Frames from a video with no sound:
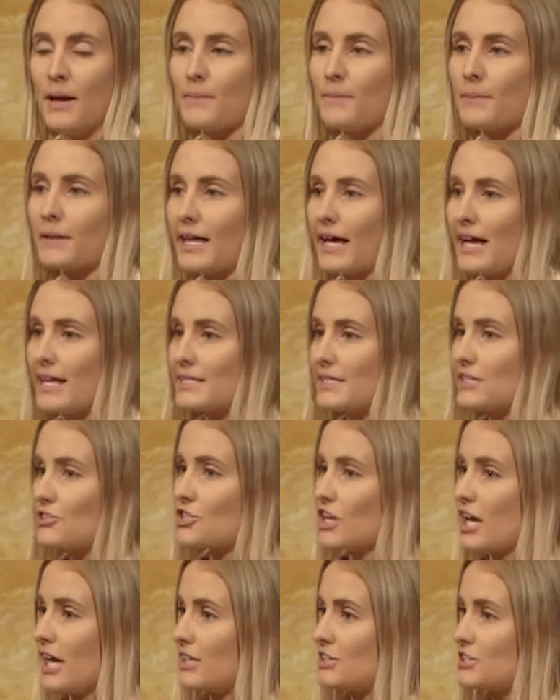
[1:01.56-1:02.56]
Plants are
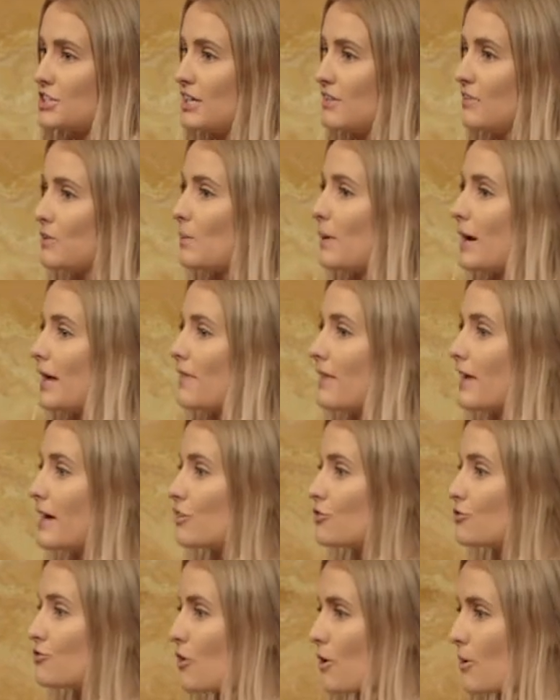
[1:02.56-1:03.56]
changing the way they are
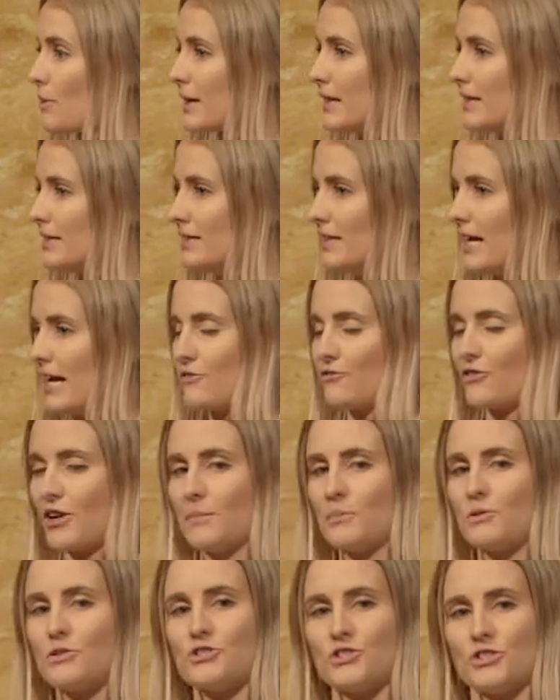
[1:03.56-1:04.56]
growing and
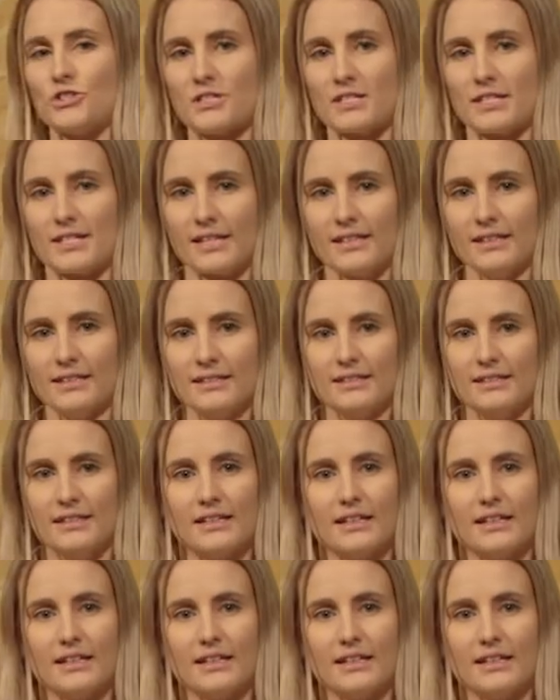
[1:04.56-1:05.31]
reproducing,